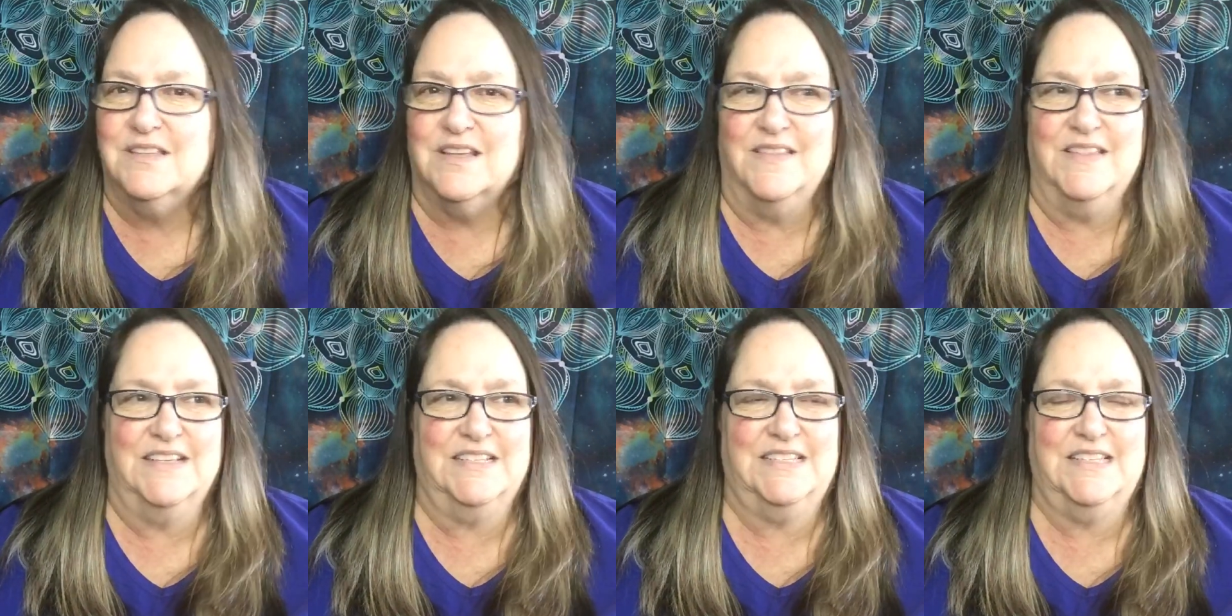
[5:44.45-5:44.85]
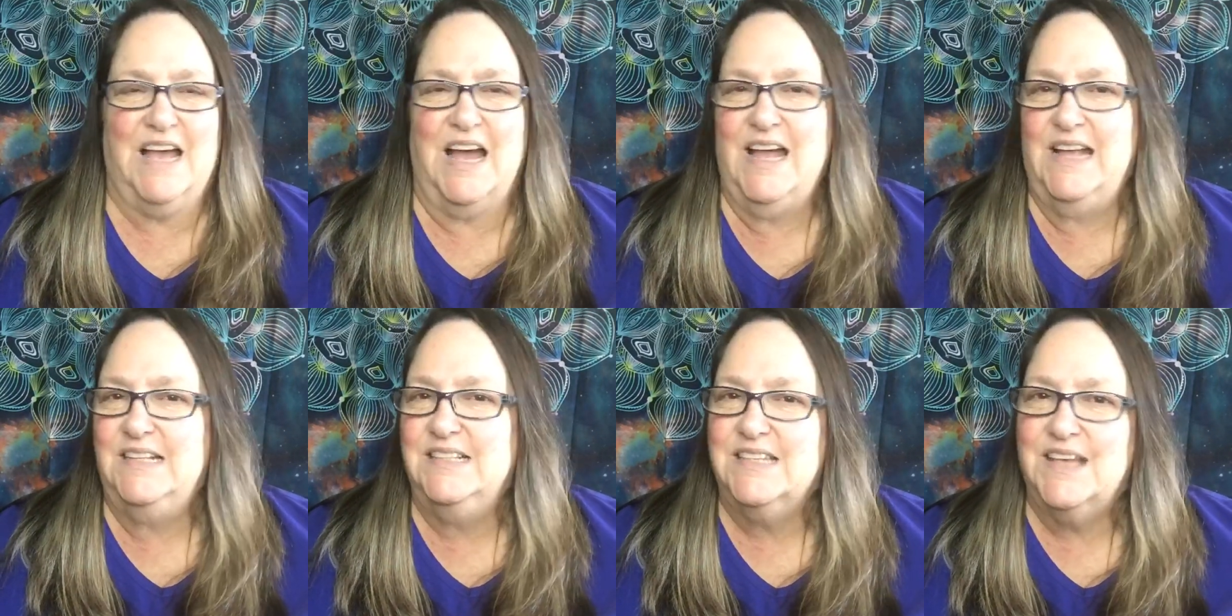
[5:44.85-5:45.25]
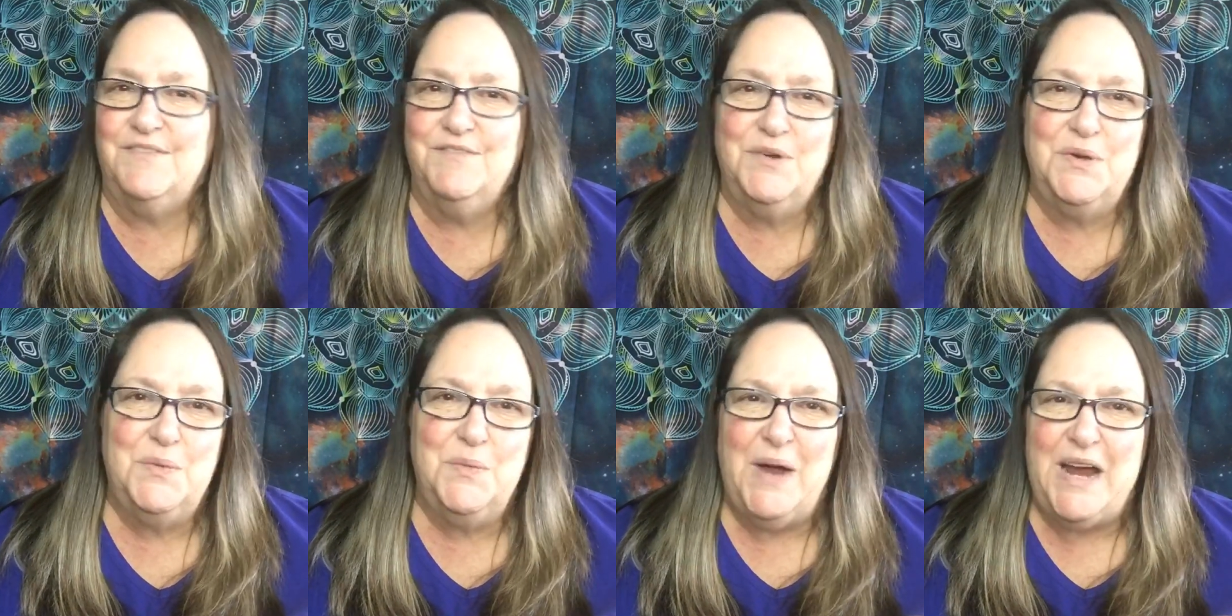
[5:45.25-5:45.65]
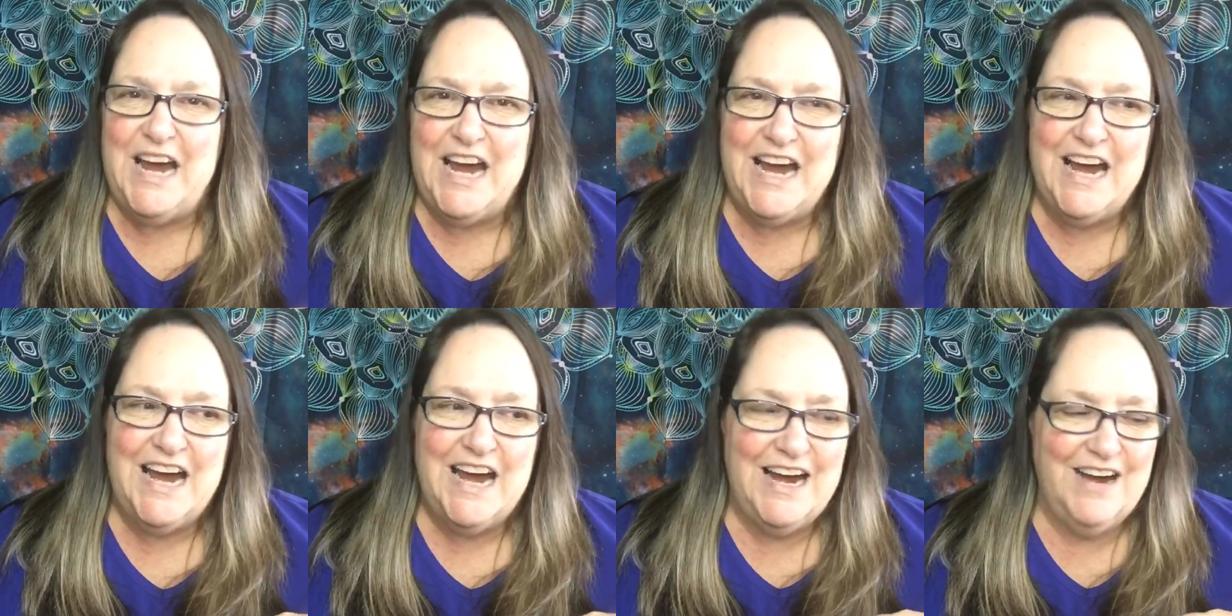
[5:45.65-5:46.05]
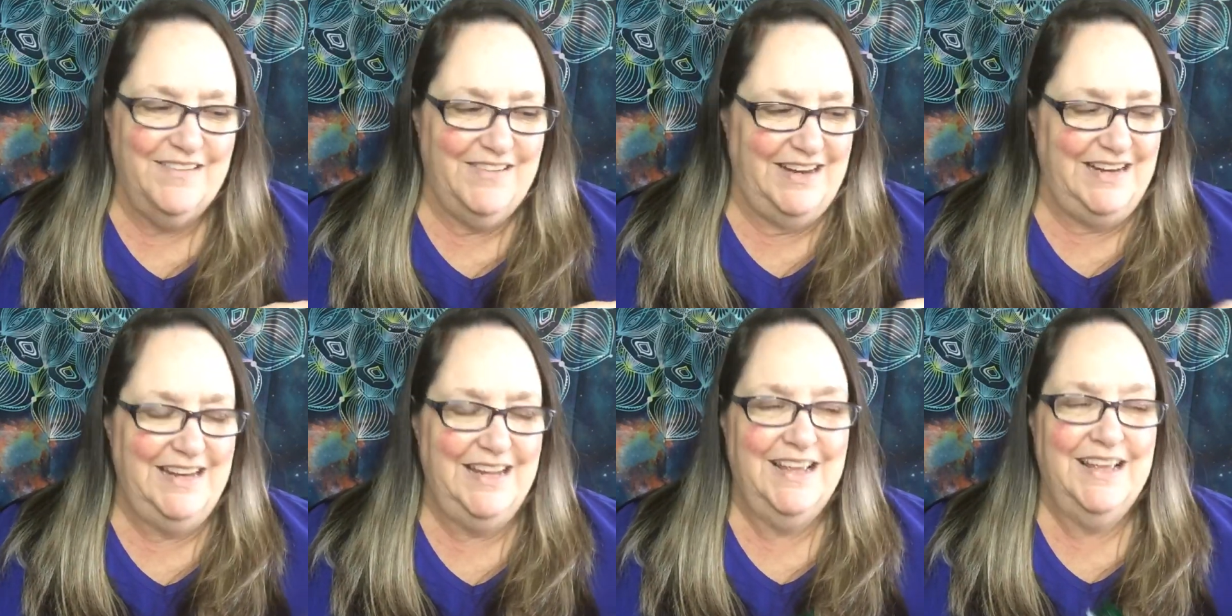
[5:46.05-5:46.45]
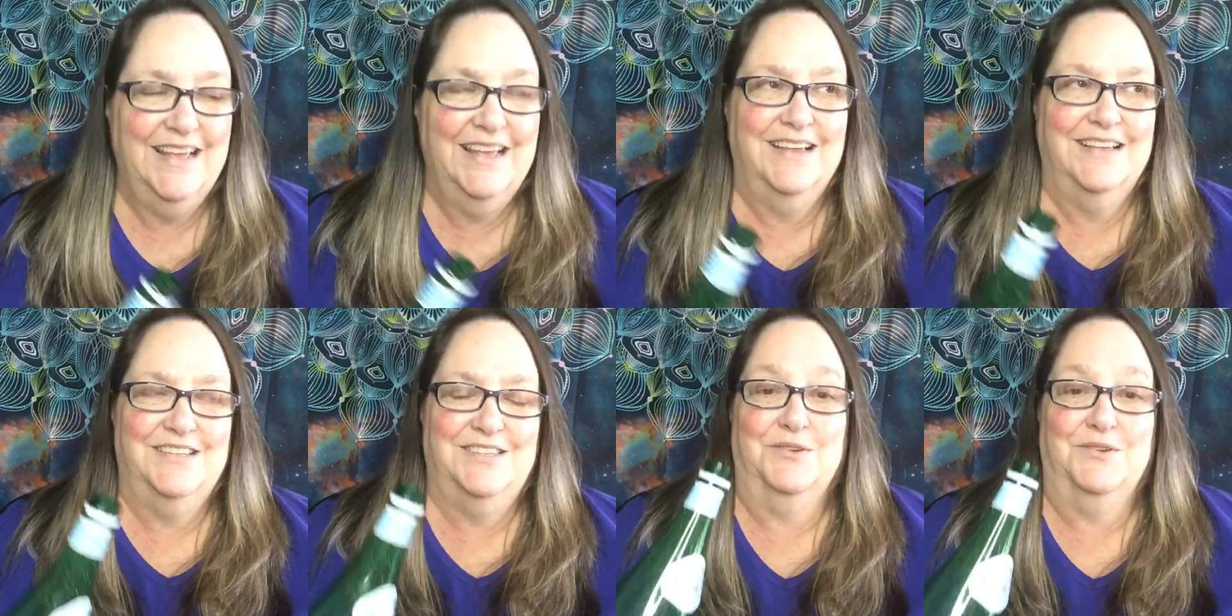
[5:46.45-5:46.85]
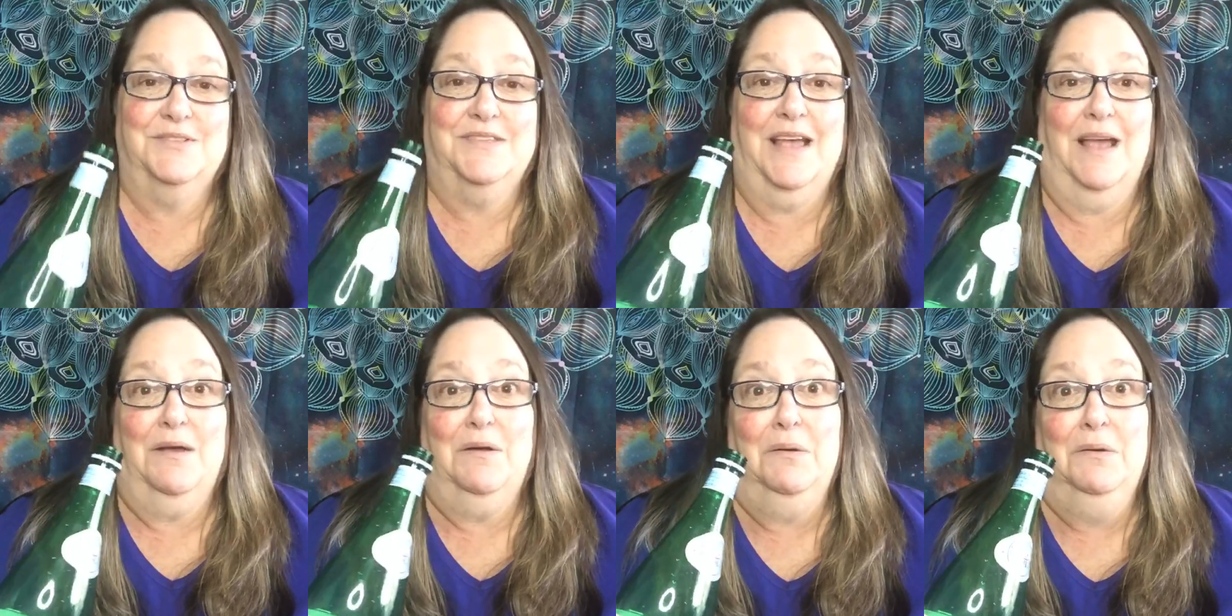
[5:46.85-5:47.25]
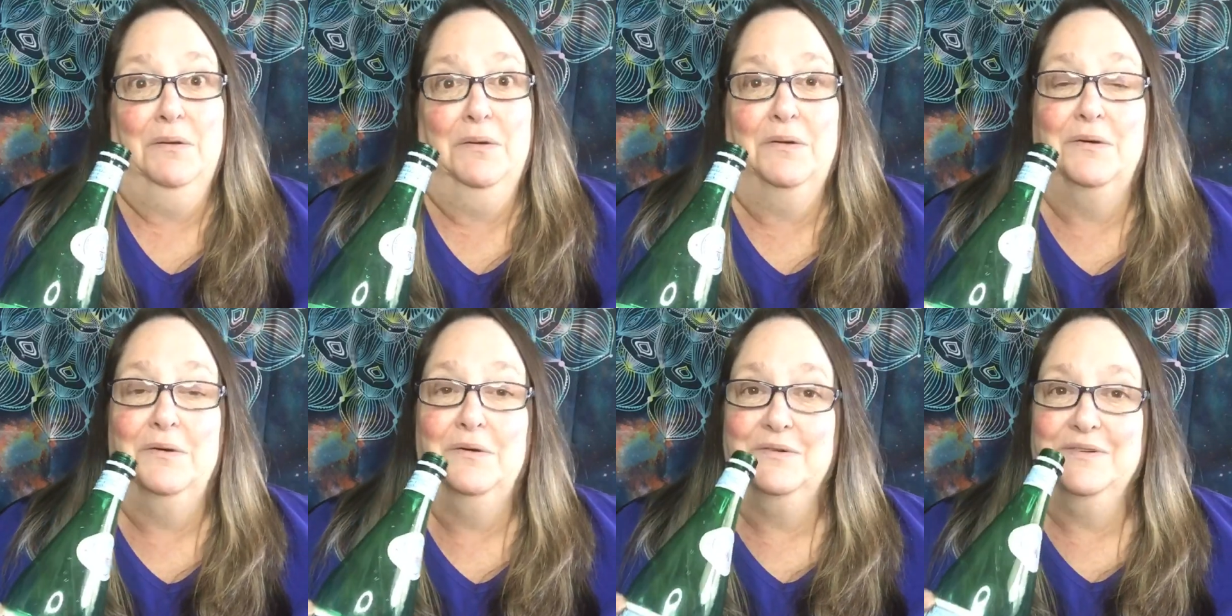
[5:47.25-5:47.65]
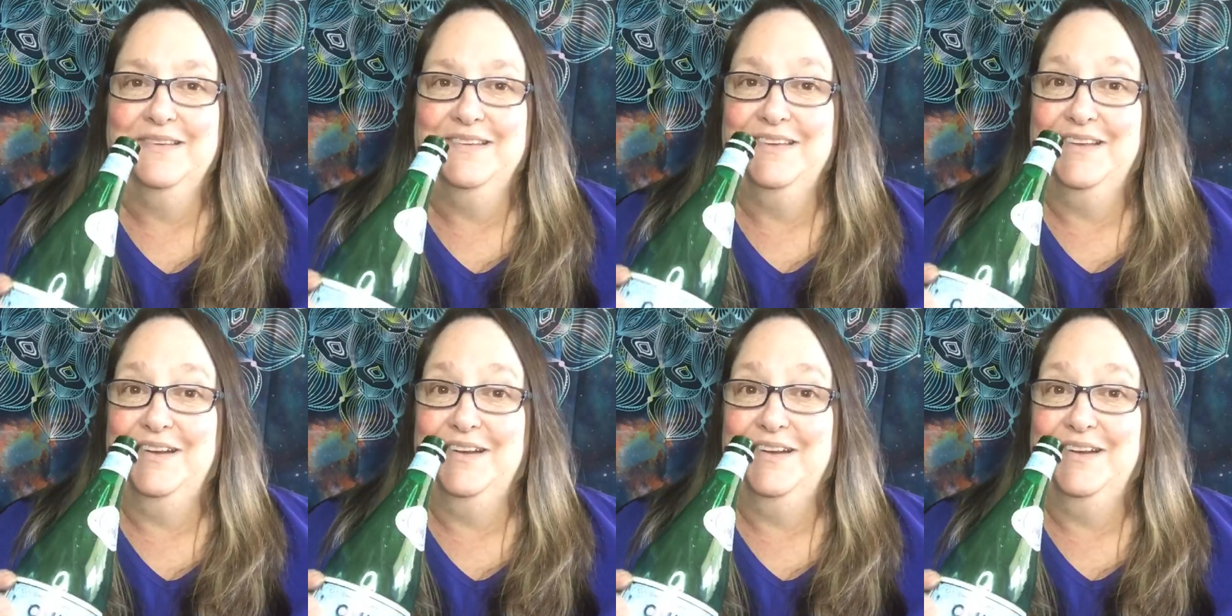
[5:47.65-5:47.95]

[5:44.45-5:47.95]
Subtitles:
and the signs everywhere. And so it's like, ooh,